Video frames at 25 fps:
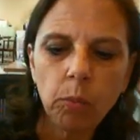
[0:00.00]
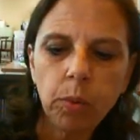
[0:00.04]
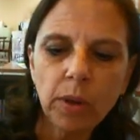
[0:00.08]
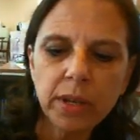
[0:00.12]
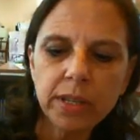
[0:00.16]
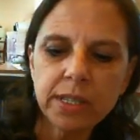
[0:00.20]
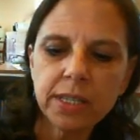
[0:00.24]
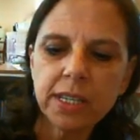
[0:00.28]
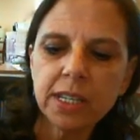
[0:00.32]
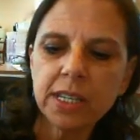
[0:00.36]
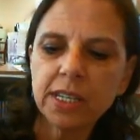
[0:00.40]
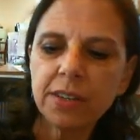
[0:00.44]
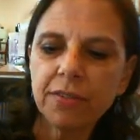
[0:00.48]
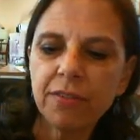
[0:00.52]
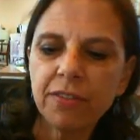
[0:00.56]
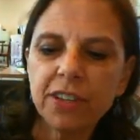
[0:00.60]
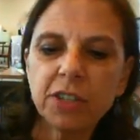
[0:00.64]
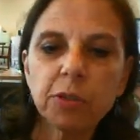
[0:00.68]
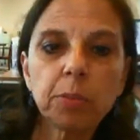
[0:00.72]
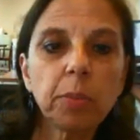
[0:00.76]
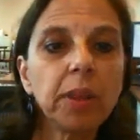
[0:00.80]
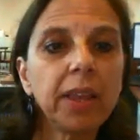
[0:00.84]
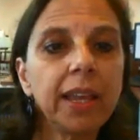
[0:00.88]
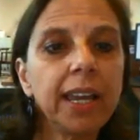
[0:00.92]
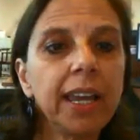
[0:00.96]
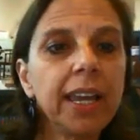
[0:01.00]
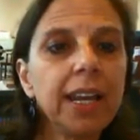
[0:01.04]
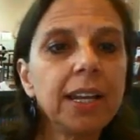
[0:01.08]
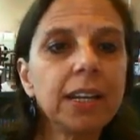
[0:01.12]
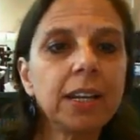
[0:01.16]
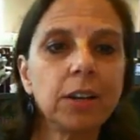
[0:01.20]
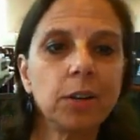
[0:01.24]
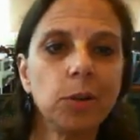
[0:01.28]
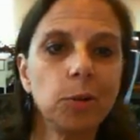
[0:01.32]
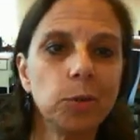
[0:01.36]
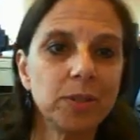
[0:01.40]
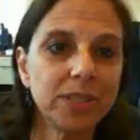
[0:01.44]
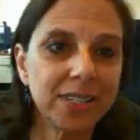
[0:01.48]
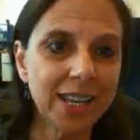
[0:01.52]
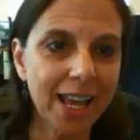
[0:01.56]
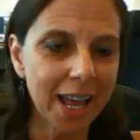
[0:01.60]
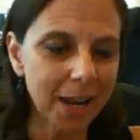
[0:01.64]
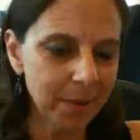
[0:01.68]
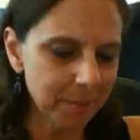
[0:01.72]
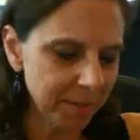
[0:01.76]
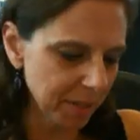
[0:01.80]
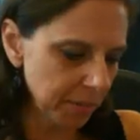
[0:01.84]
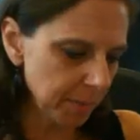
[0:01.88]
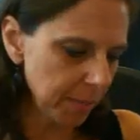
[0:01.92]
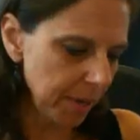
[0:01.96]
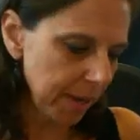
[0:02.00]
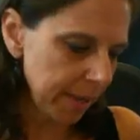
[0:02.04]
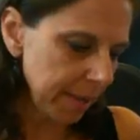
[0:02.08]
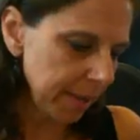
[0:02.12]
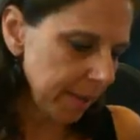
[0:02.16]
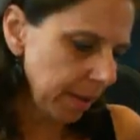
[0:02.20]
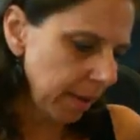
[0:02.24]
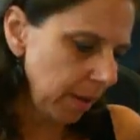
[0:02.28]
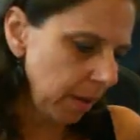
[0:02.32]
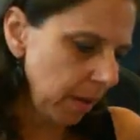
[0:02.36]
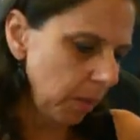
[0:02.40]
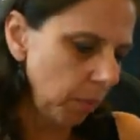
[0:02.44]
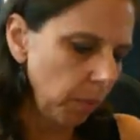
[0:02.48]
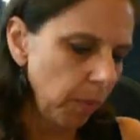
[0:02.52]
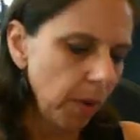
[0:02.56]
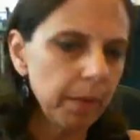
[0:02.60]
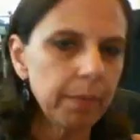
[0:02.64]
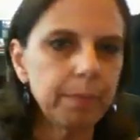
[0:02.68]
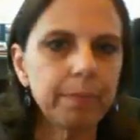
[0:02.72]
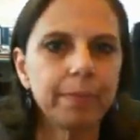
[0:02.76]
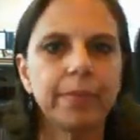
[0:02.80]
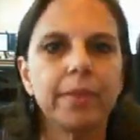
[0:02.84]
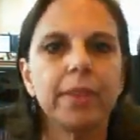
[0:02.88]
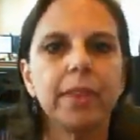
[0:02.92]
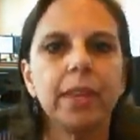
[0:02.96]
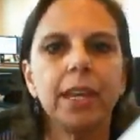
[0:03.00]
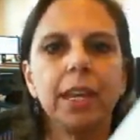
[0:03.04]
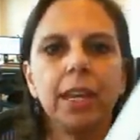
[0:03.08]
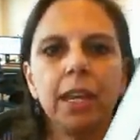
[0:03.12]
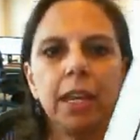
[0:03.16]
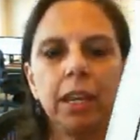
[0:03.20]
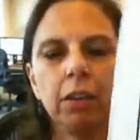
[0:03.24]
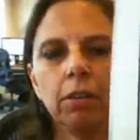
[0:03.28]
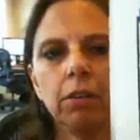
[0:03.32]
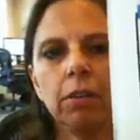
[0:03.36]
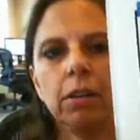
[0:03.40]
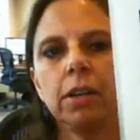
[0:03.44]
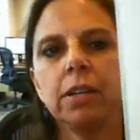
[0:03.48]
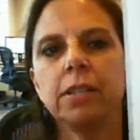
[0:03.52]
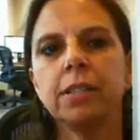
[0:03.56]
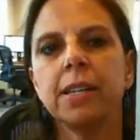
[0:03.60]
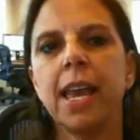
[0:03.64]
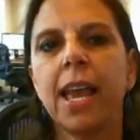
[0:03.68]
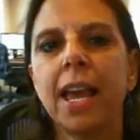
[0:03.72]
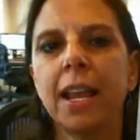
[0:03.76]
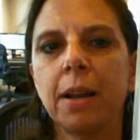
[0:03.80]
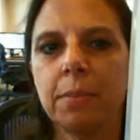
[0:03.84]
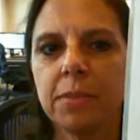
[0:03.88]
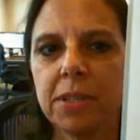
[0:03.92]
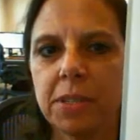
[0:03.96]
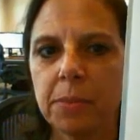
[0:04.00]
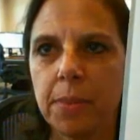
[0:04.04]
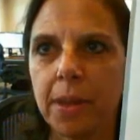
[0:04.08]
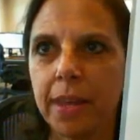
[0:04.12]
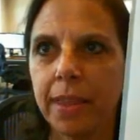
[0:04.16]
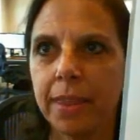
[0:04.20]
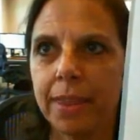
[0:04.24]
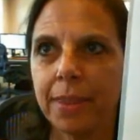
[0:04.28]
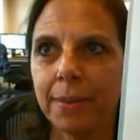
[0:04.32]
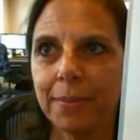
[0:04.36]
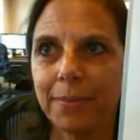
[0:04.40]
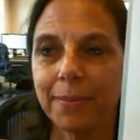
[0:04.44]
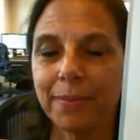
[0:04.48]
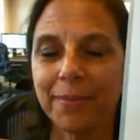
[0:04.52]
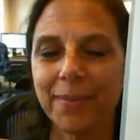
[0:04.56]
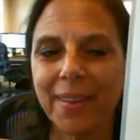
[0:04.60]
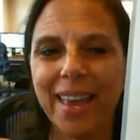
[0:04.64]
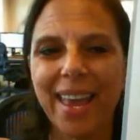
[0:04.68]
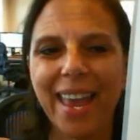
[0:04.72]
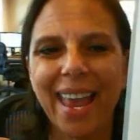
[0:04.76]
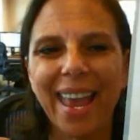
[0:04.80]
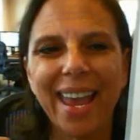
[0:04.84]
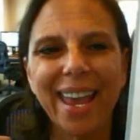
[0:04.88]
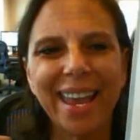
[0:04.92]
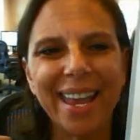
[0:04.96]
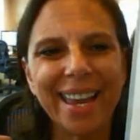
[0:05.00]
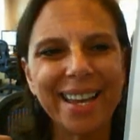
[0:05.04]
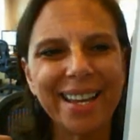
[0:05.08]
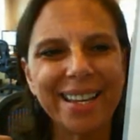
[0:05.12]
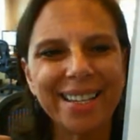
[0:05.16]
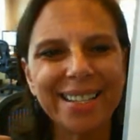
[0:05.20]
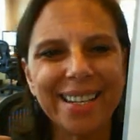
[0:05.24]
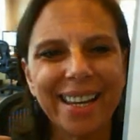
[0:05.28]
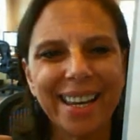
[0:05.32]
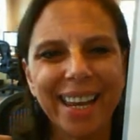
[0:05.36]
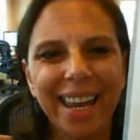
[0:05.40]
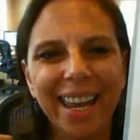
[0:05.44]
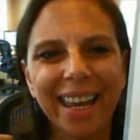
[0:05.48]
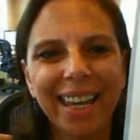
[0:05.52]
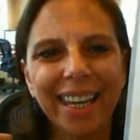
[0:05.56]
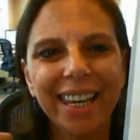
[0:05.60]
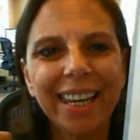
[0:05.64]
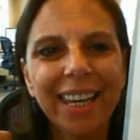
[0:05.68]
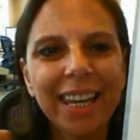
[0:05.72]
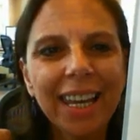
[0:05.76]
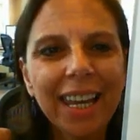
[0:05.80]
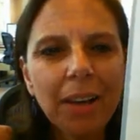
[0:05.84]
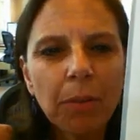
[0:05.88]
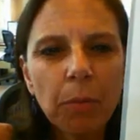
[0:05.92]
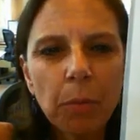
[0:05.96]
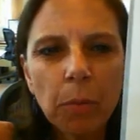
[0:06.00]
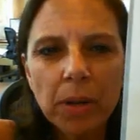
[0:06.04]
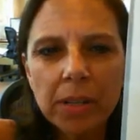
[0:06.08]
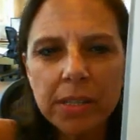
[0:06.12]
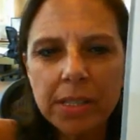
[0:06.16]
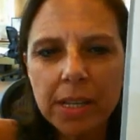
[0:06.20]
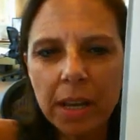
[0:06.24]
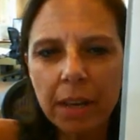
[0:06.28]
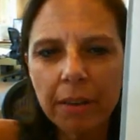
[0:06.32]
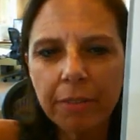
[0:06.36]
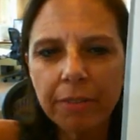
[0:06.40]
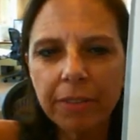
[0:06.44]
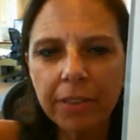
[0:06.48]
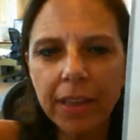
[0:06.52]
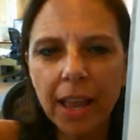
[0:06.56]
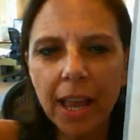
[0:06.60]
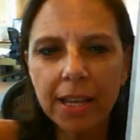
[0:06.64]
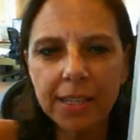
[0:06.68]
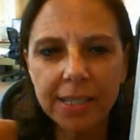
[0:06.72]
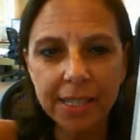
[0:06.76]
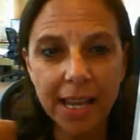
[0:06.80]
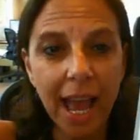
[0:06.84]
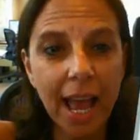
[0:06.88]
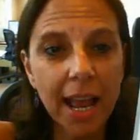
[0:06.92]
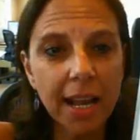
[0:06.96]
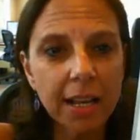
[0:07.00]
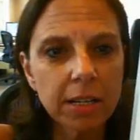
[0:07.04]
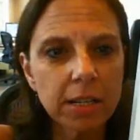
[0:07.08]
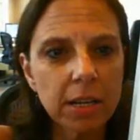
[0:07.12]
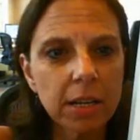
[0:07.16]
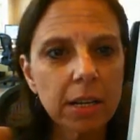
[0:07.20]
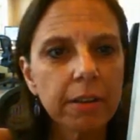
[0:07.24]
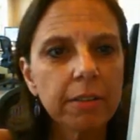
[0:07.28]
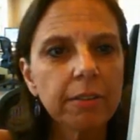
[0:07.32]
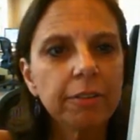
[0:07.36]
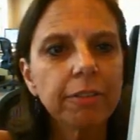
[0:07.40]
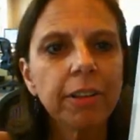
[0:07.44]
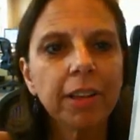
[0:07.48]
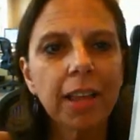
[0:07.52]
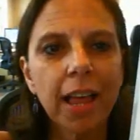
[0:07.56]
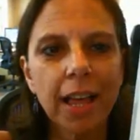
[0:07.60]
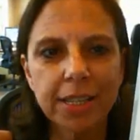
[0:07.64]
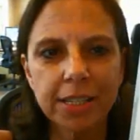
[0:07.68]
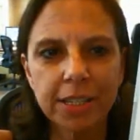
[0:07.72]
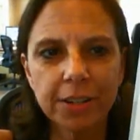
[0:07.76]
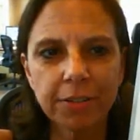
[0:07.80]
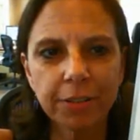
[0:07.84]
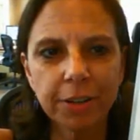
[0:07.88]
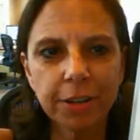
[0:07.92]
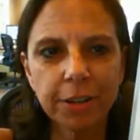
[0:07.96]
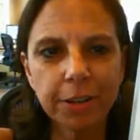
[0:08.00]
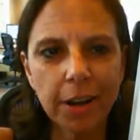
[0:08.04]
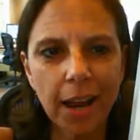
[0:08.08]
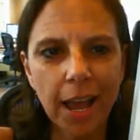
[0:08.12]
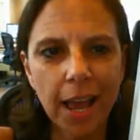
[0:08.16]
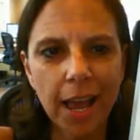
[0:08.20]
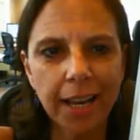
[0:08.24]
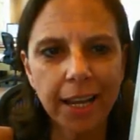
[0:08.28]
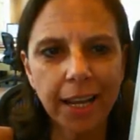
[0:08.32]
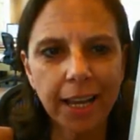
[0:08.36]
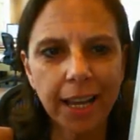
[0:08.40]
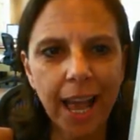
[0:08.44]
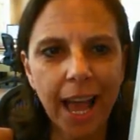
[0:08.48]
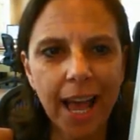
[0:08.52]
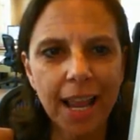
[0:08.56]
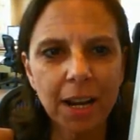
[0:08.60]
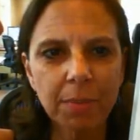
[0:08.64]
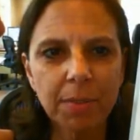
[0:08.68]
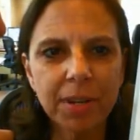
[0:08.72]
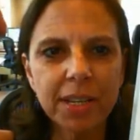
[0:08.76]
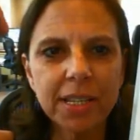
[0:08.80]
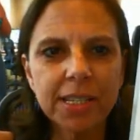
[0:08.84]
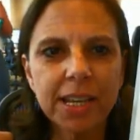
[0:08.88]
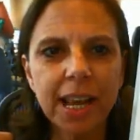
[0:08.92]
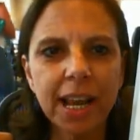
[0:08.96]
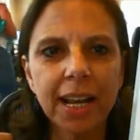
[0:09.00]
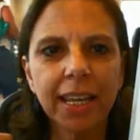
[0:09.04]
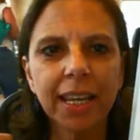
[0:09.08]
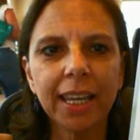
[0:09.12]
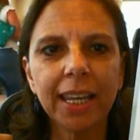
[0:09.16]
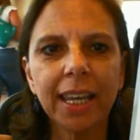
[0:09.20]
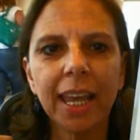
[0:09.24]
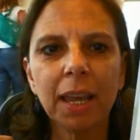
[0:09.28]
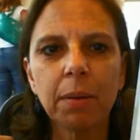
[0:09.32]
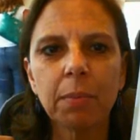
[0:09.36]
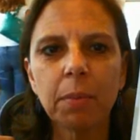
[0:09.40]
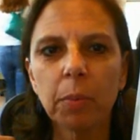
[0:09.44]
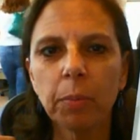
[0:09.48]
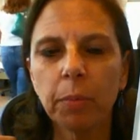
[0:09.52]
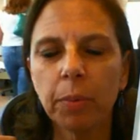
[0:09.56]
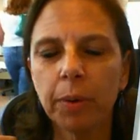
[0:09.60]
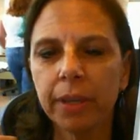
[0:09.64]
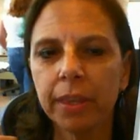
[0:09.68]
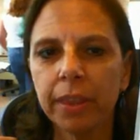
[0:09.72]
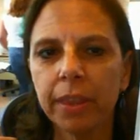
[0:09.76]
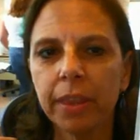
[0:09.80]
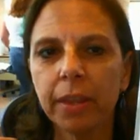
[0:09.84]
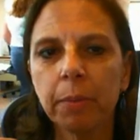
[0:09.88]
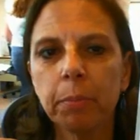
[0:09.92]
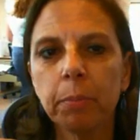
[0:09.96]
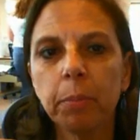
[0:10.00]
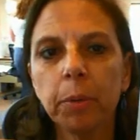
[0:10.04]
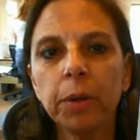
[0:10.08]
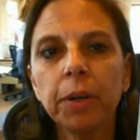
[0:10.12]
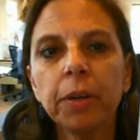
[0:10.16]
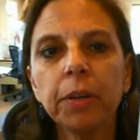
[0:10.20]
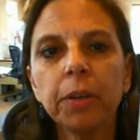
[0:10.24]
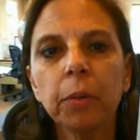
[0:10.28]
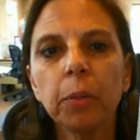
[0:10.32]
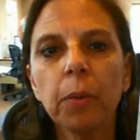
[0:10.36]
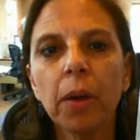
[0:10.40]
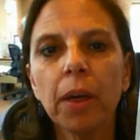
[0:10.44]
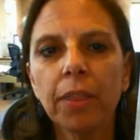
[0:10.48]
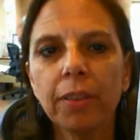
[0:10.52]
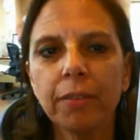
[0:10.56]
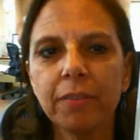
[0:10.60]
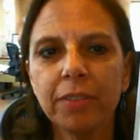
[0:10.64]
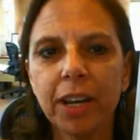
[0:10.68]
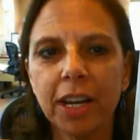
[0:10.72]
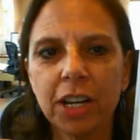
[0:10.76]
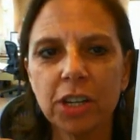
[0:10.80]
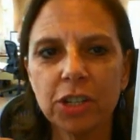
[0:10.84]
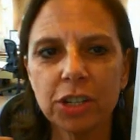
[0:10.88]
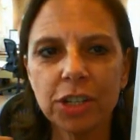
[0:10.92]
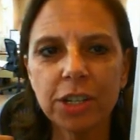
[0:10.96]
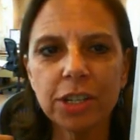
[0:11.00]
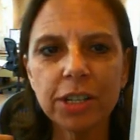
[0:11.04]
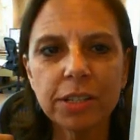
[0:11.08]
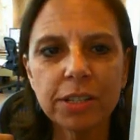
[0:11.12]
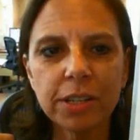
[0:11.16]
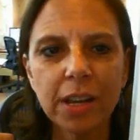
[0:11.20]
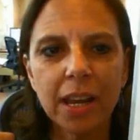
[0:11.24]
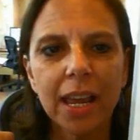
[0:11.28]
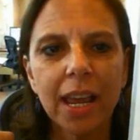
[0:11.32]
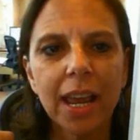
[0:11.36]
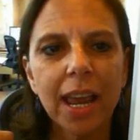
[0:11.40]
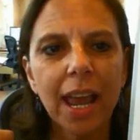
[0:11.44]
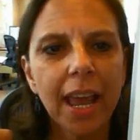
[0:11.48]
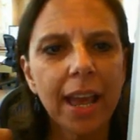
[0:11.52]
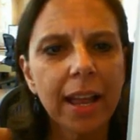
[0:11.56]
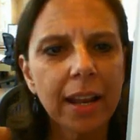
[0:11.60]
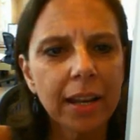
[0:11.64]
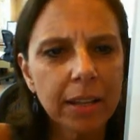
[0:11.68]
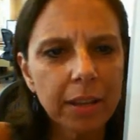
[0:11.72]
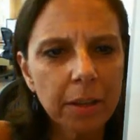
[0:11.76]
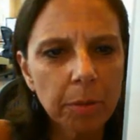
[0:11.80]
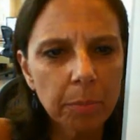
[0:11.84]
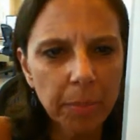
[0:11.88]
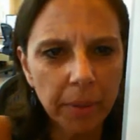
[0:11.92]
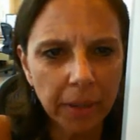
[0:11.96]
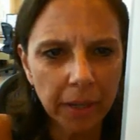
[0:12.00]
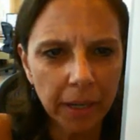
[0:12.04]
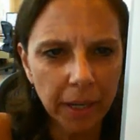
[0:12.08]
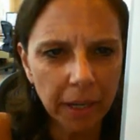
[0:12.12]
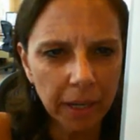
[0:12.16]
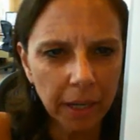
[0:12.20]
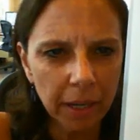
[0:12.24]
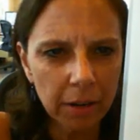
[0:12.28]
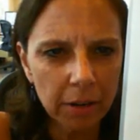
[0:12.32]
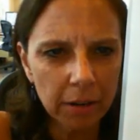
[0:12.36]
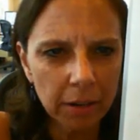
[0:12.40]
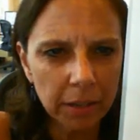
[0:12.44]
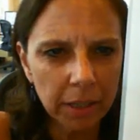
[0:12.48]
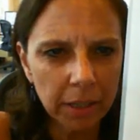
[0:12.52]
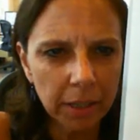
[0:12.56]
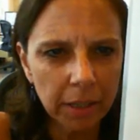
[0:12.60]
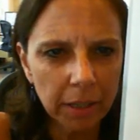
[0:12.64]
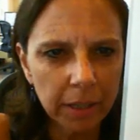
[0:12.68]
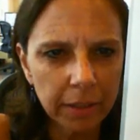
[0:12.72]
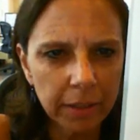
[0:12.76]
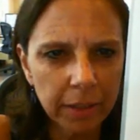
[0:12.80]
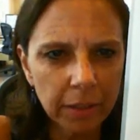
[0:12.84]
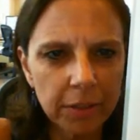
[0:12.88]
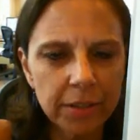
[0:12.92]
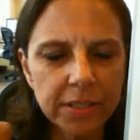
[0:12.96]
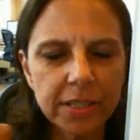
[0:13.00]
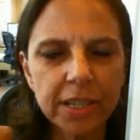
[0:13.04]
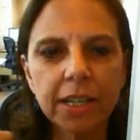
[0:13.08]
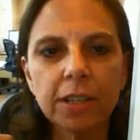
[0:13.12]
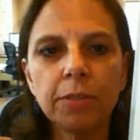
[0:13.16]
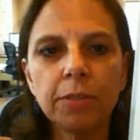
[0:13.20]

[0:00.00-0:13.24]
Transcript: What's this invisible hand, and who is Adam Smith? Well, here is Adam Smith, and he was a Scott philosopher and economist, and he came up with the book, The Wealth of Nations, and currently there is